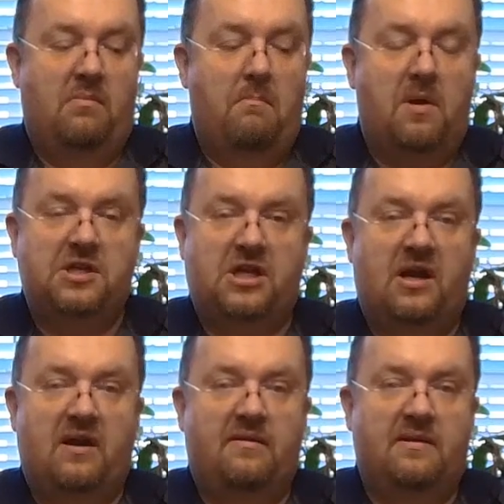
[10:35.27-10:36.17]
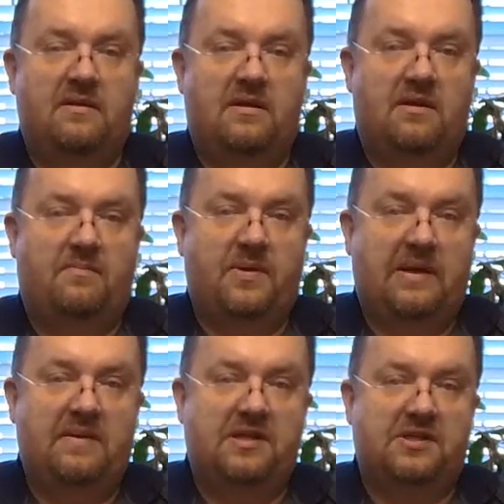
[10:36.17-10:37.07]
much higher than the
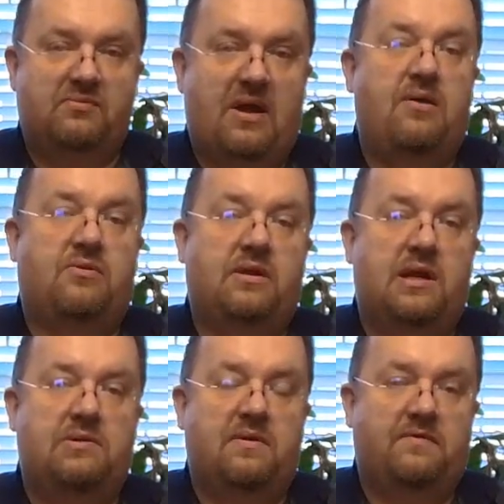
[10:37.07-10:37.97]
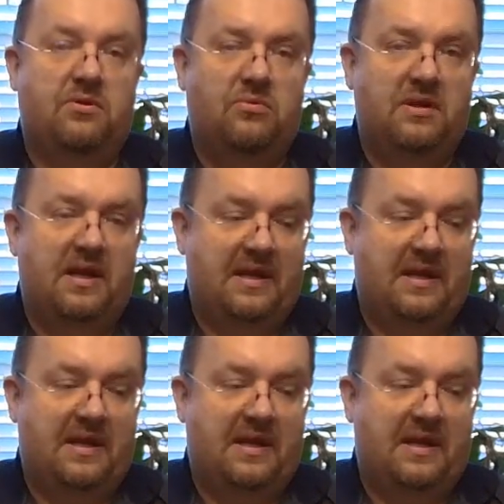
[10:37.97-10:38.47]
previous router that I reviewed,